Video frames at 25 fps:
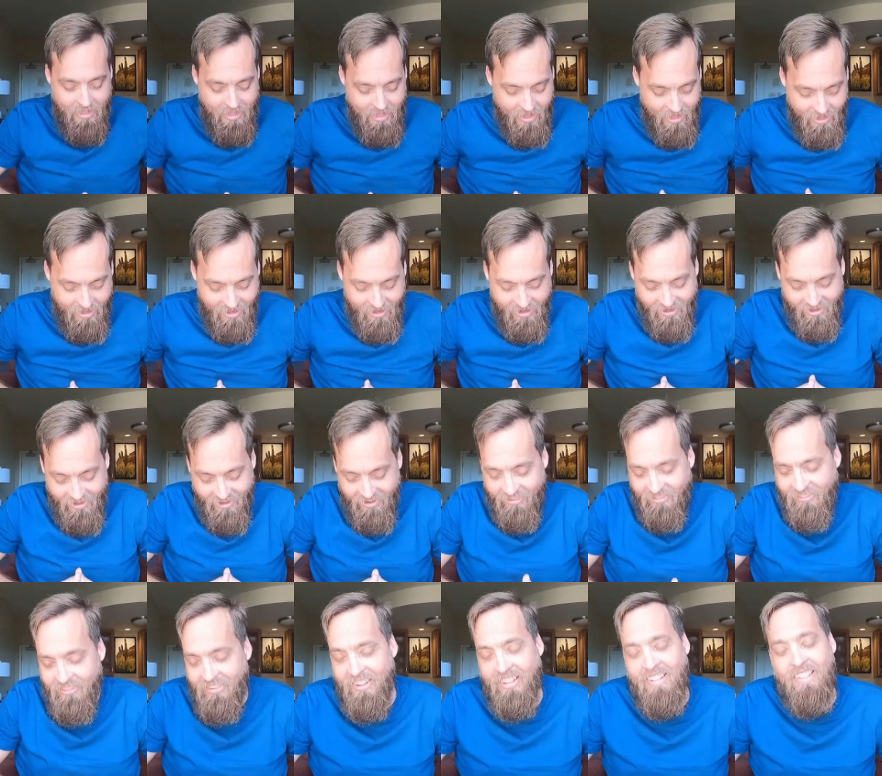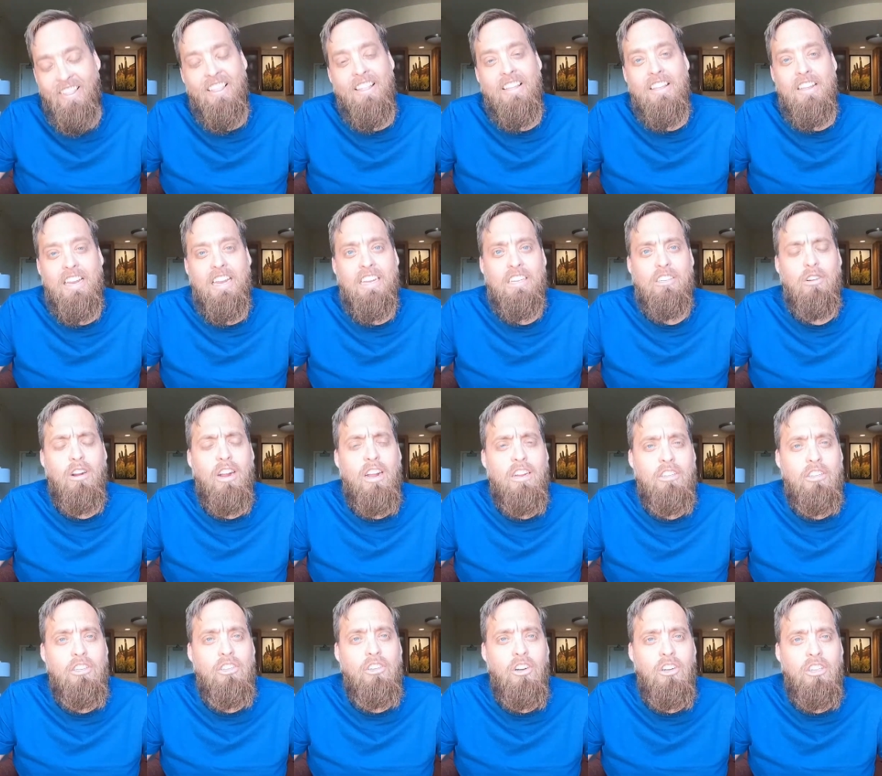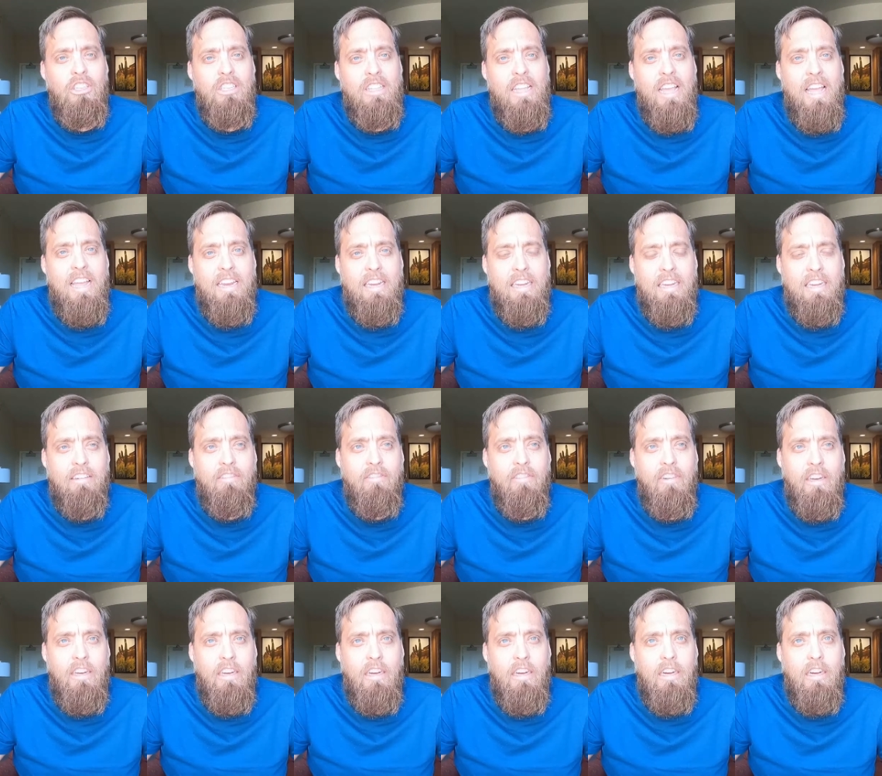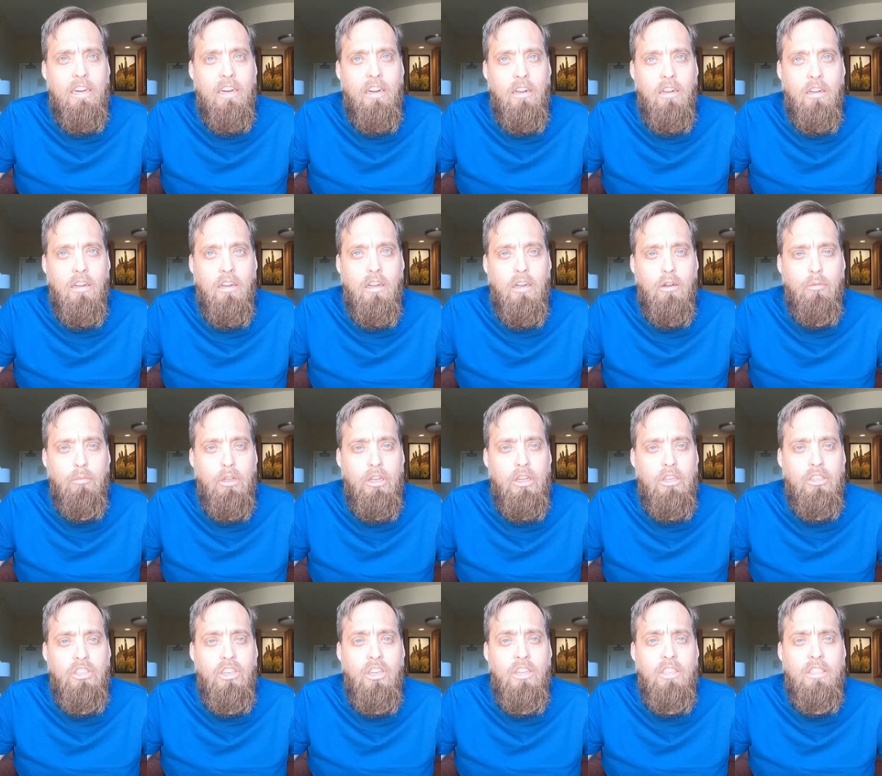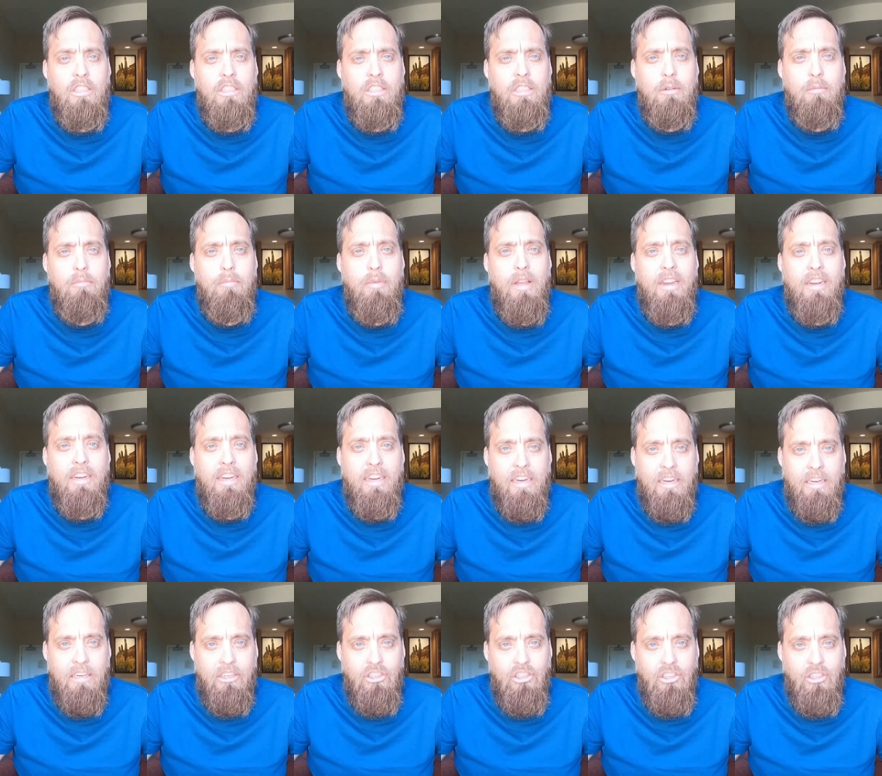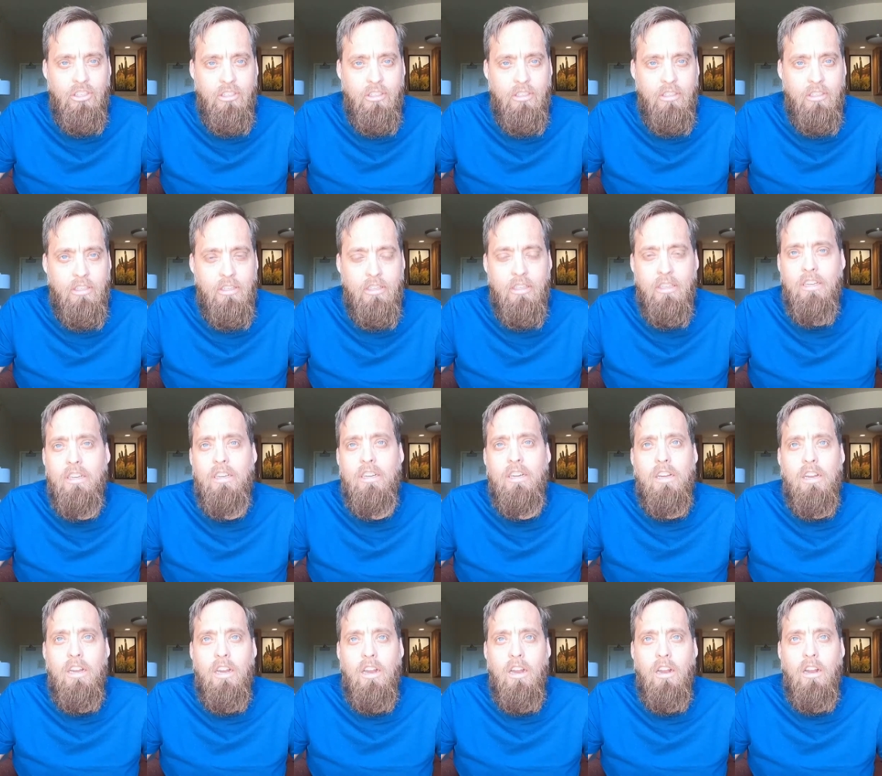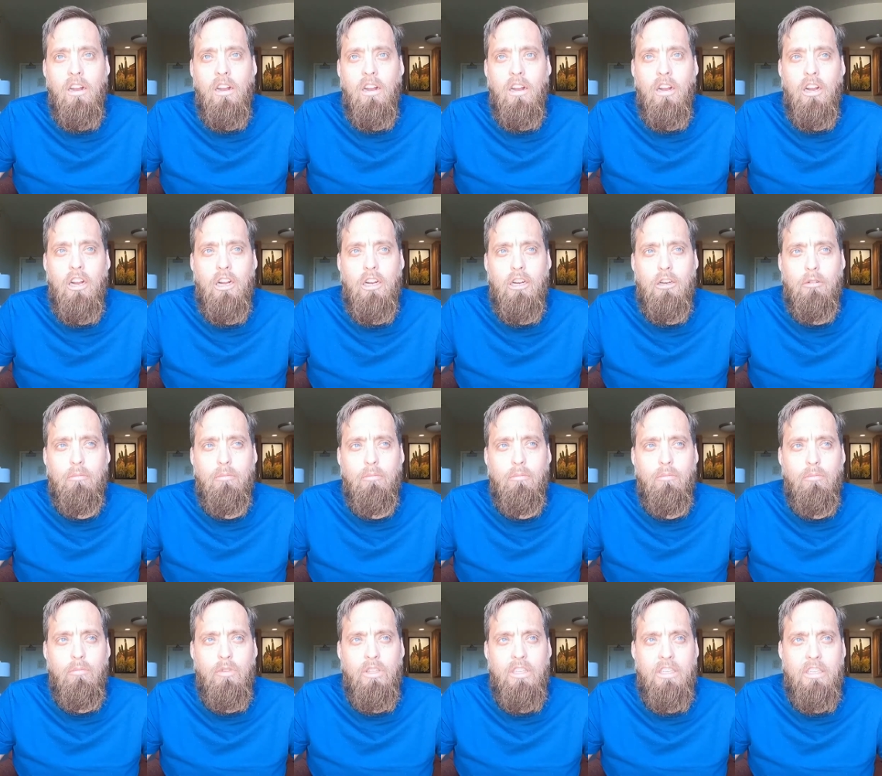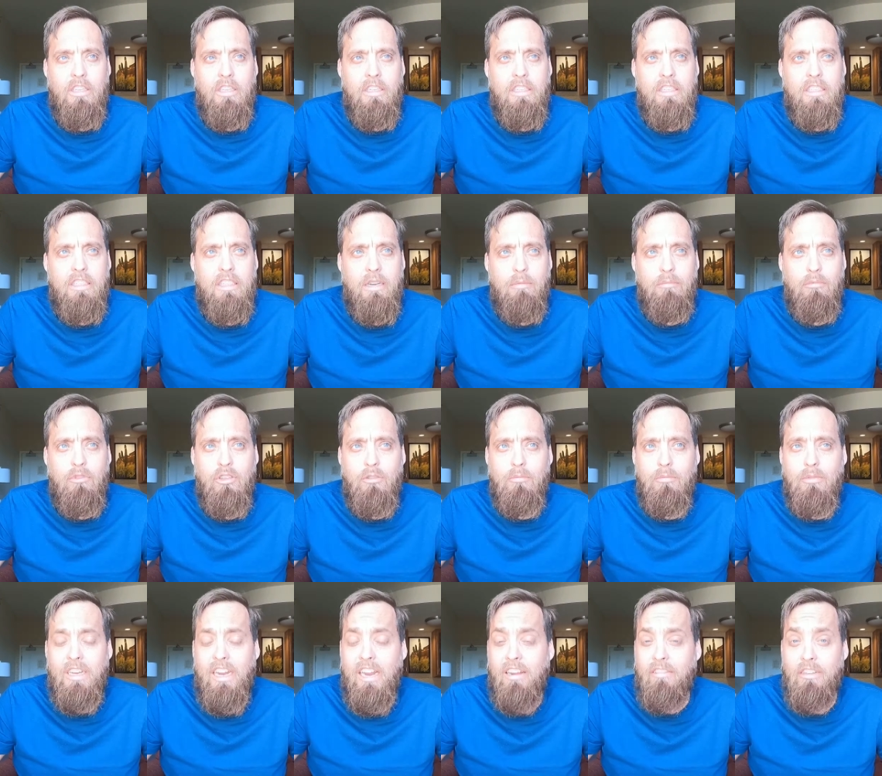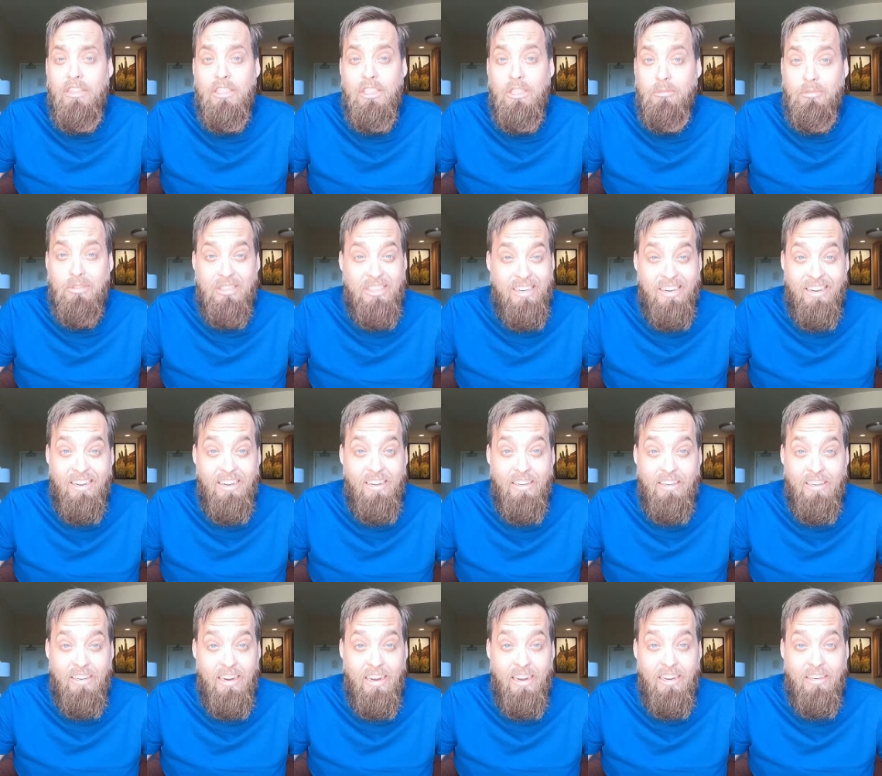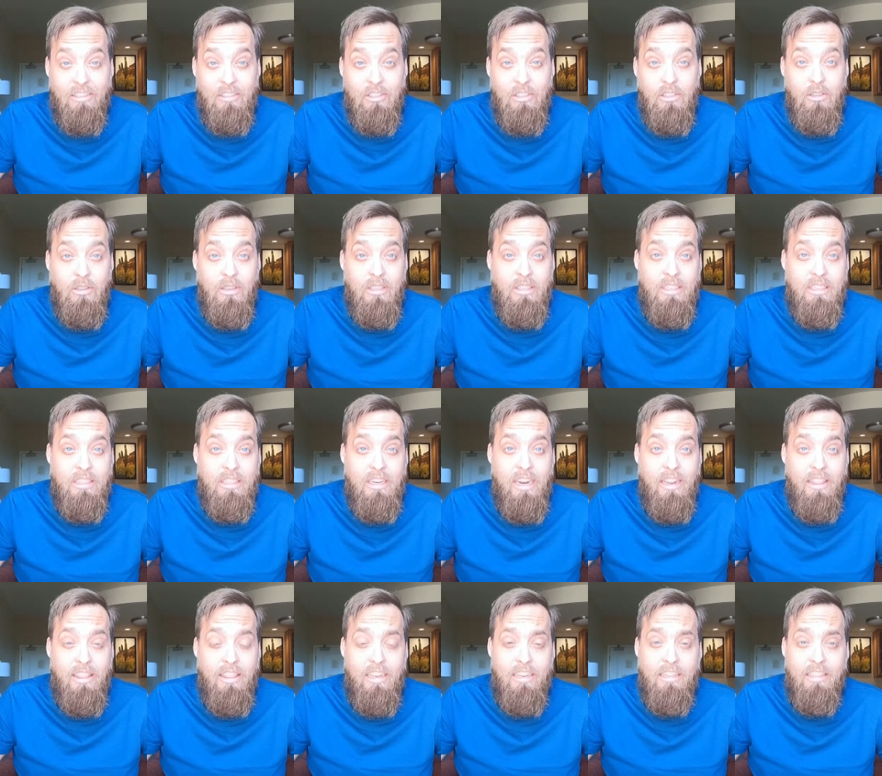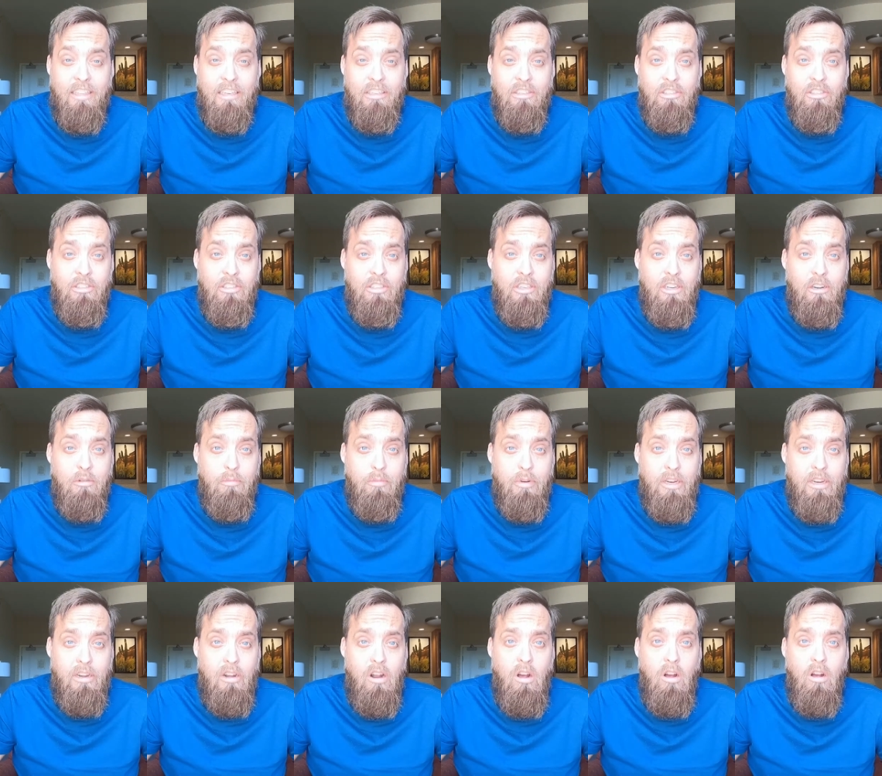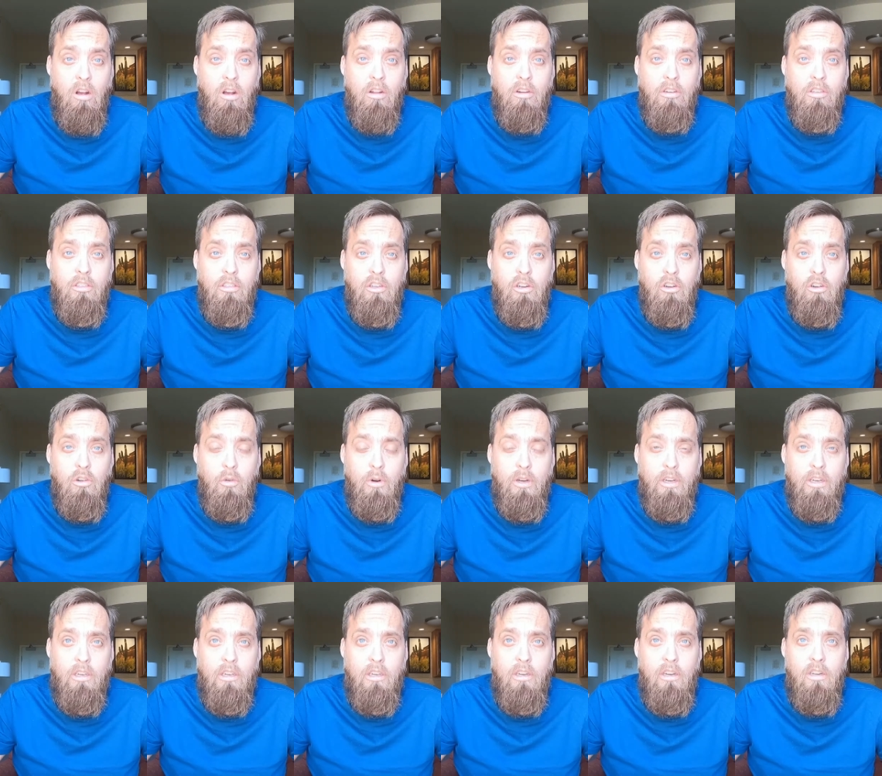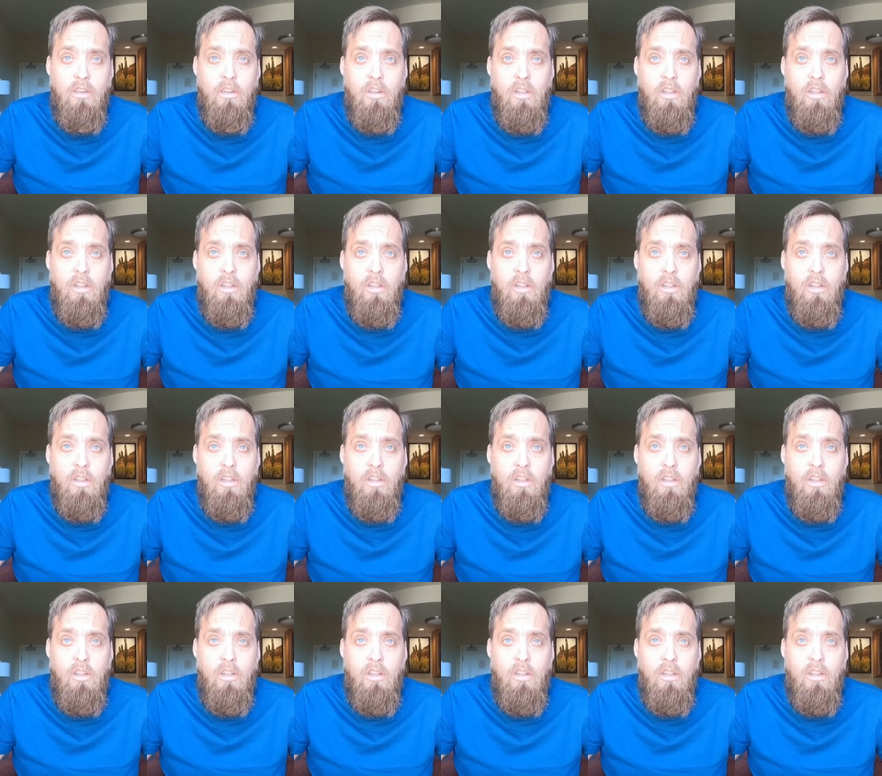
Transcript: Um, yeah, so I got discharged that evening. Um, they adjusted some medications. Um, the symptoms haven't subsided yet, so that's I think that's just going to be an ongoing